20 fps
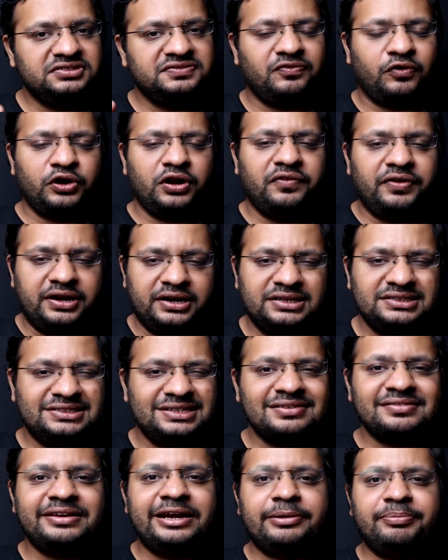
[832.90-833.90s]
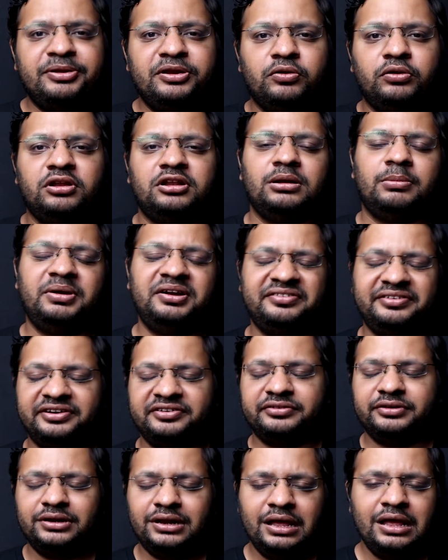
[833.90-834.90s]
whatever. Just let me know in the comment
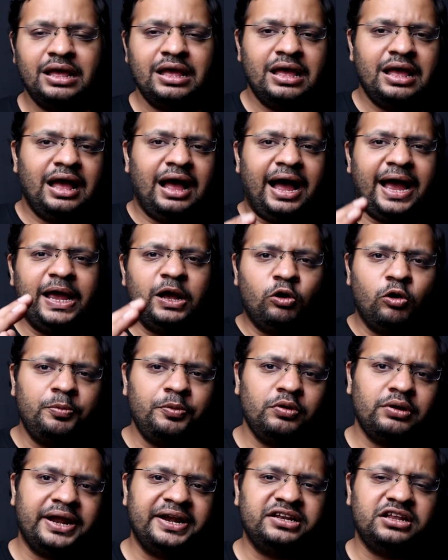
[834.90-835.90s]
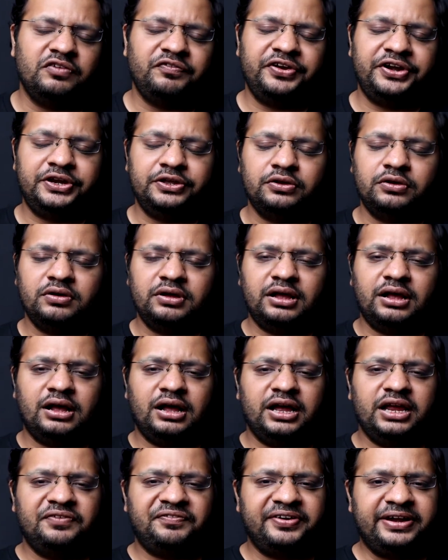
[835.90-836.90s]
section. I hope you liked the video. Uh,
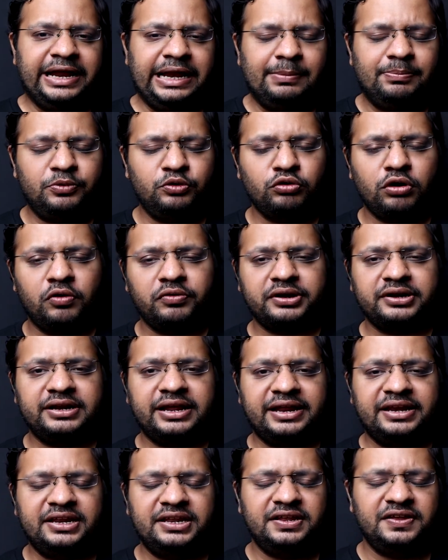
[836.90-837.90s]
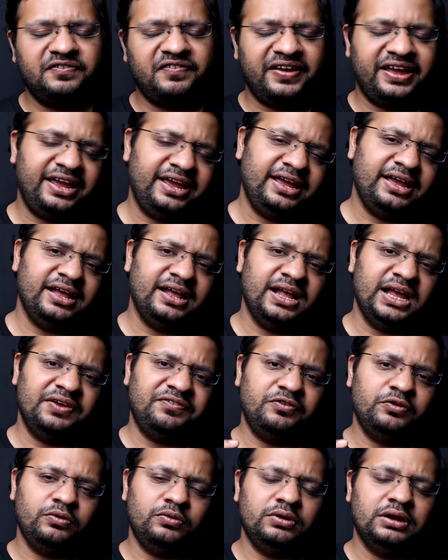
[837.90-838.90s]
if it helped you out in any way, uh, if
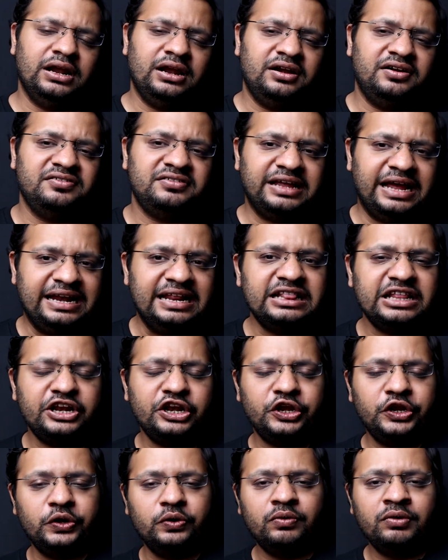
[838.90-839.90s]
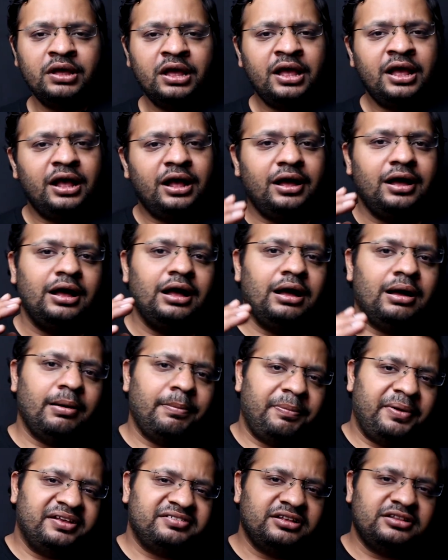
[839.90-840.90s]
you learned anything new, uh,
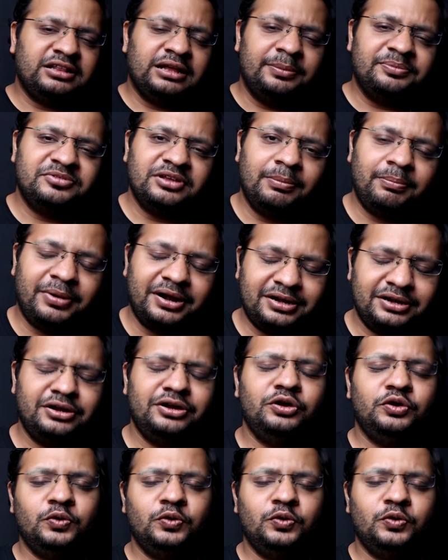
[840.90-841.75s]
press the thumbs up button.